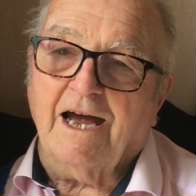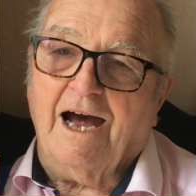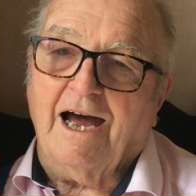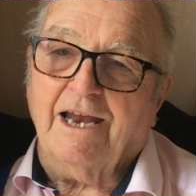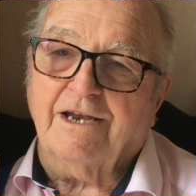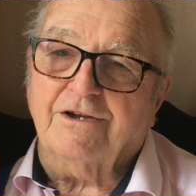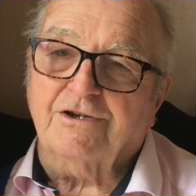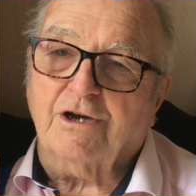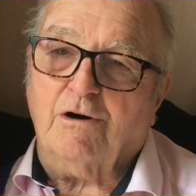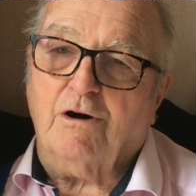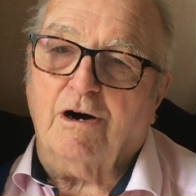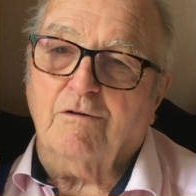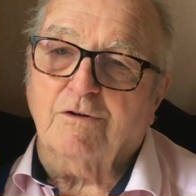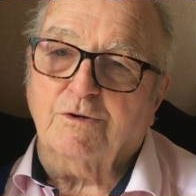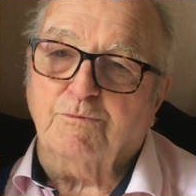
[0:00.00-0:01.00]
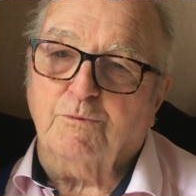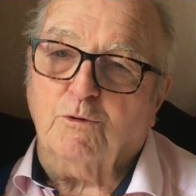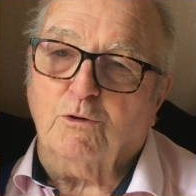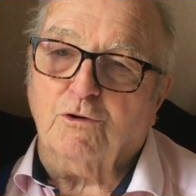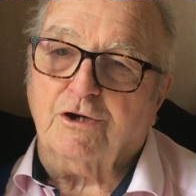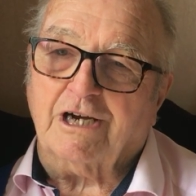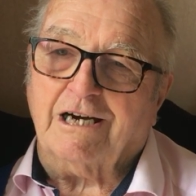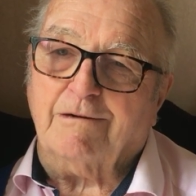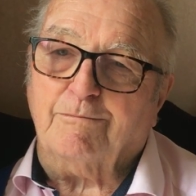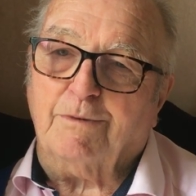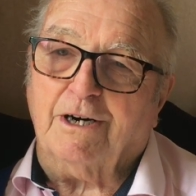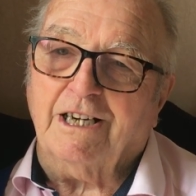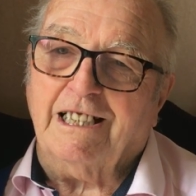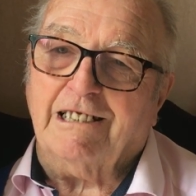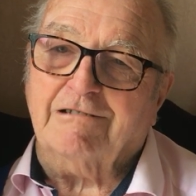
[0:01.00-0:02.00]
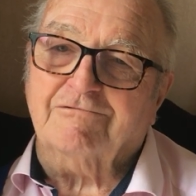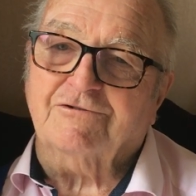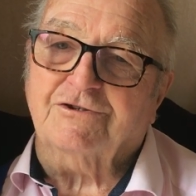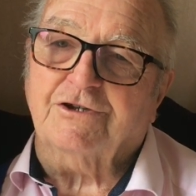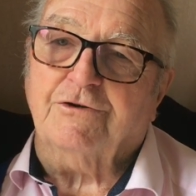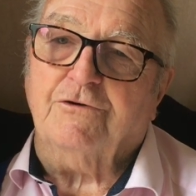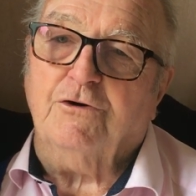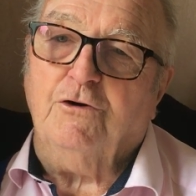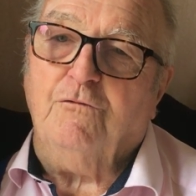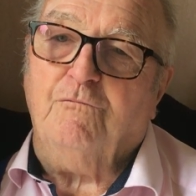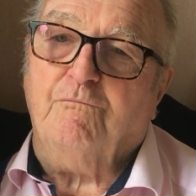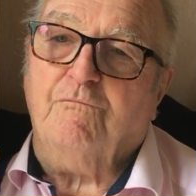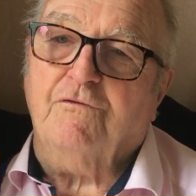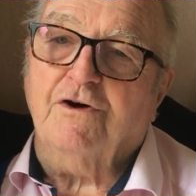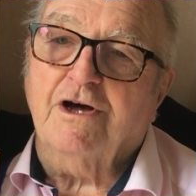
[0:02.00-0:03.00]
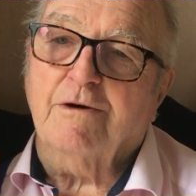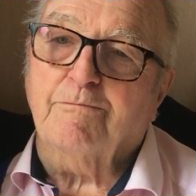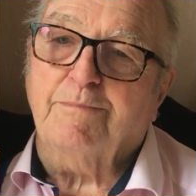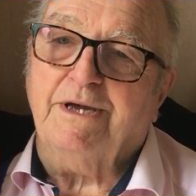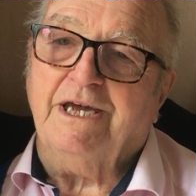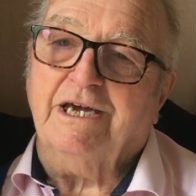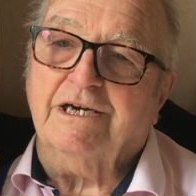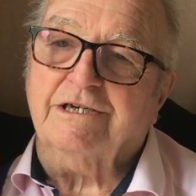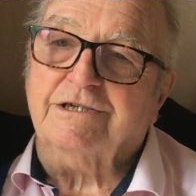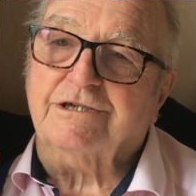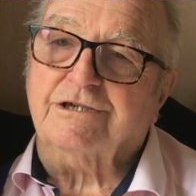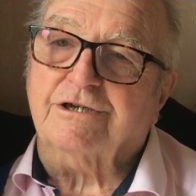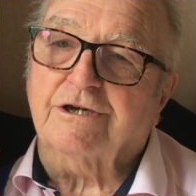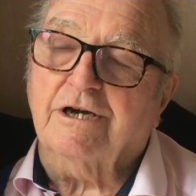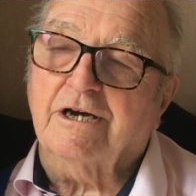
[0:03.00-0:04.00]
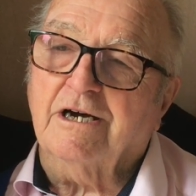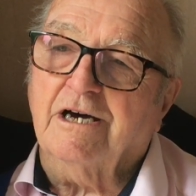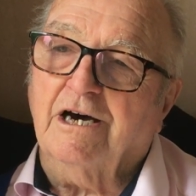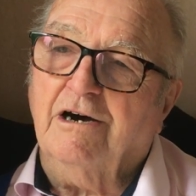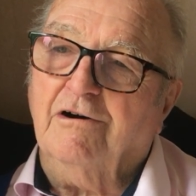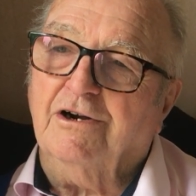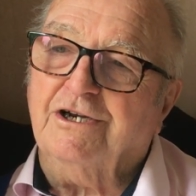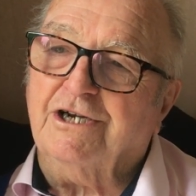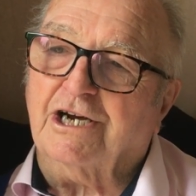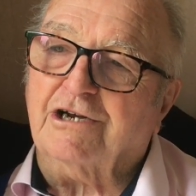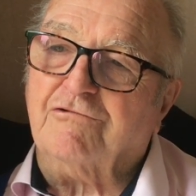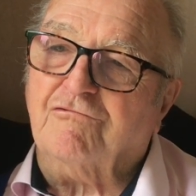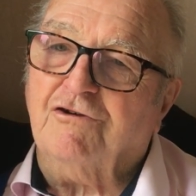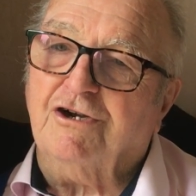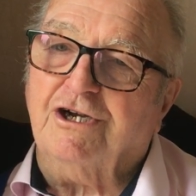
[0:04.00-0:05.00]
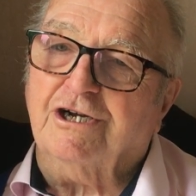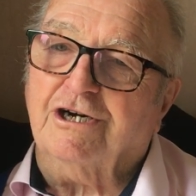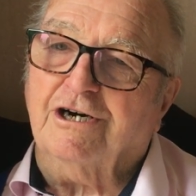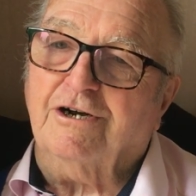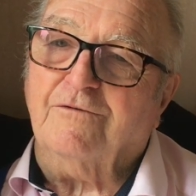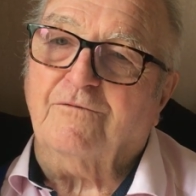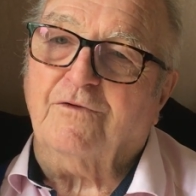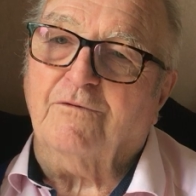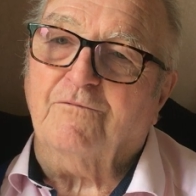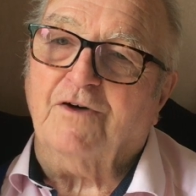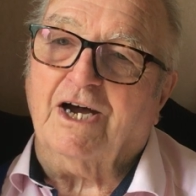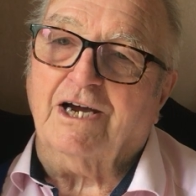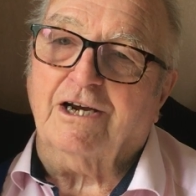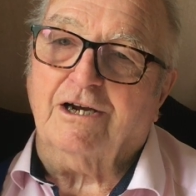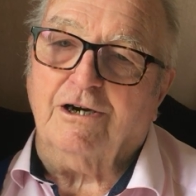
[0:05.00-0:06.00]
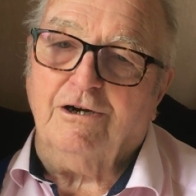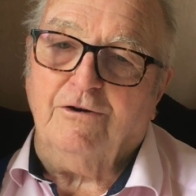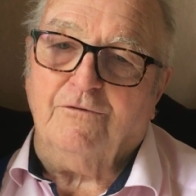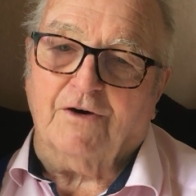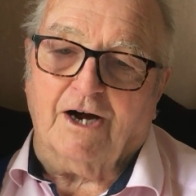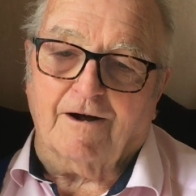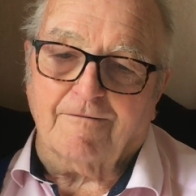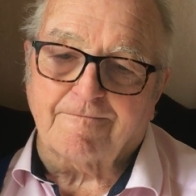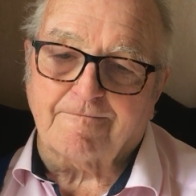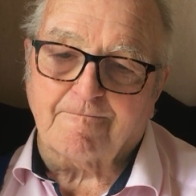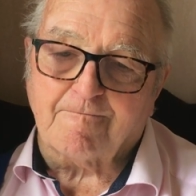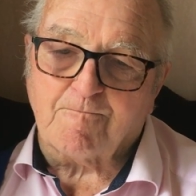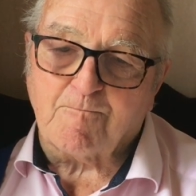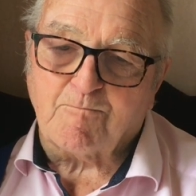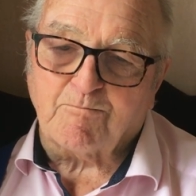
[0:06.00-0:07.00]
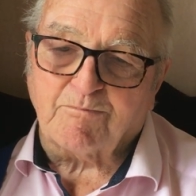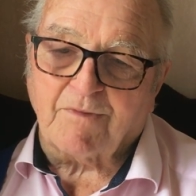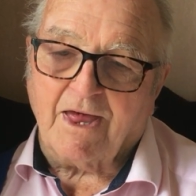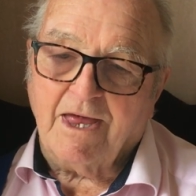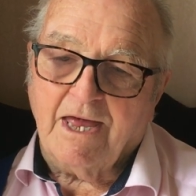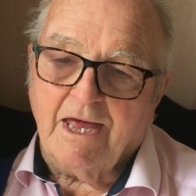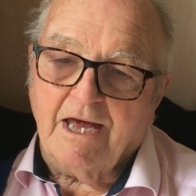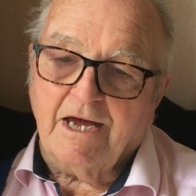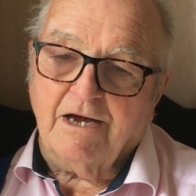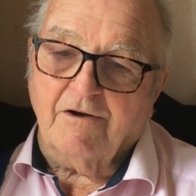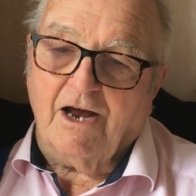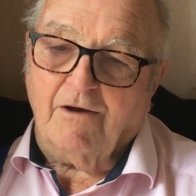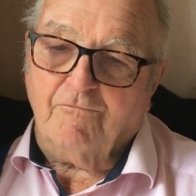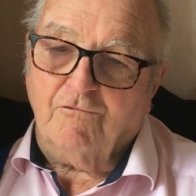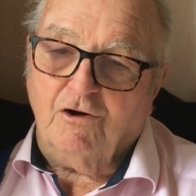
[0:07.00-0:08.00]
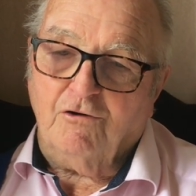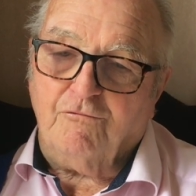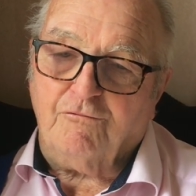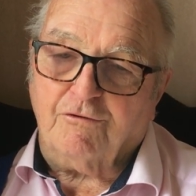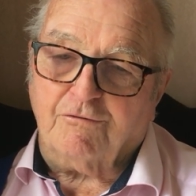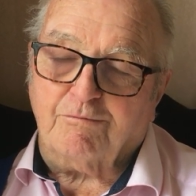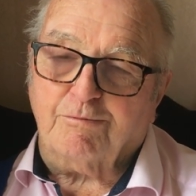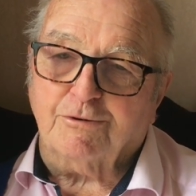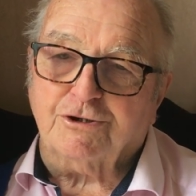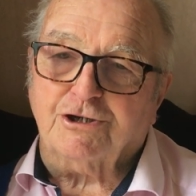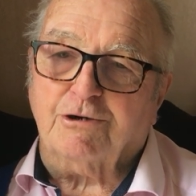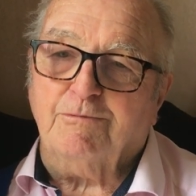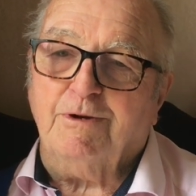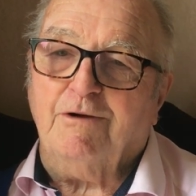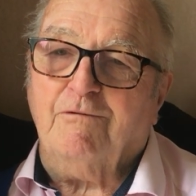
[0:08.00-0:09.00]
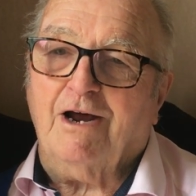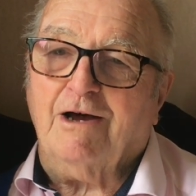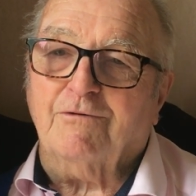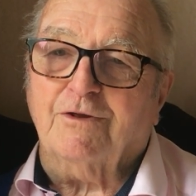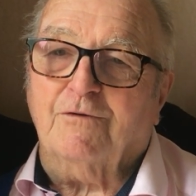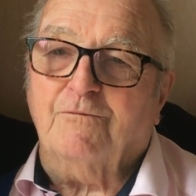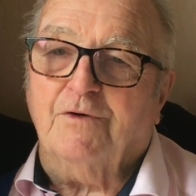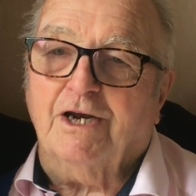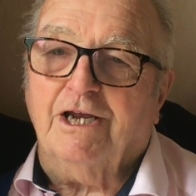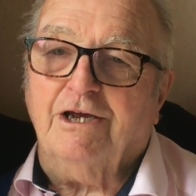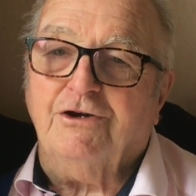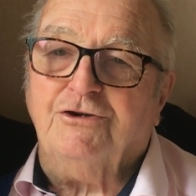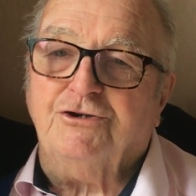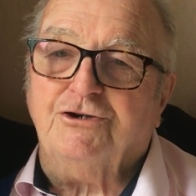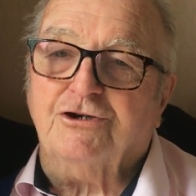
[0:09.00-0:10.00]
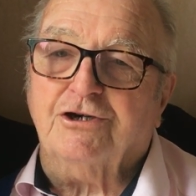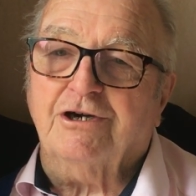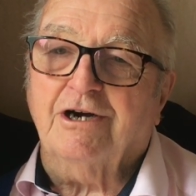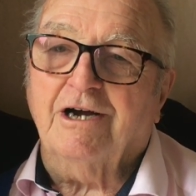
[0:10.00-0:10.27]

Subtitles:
and so I was brought up by Alton and Ruth Pierce, who had just returned from Vancouver. Ruth was pushing me round the village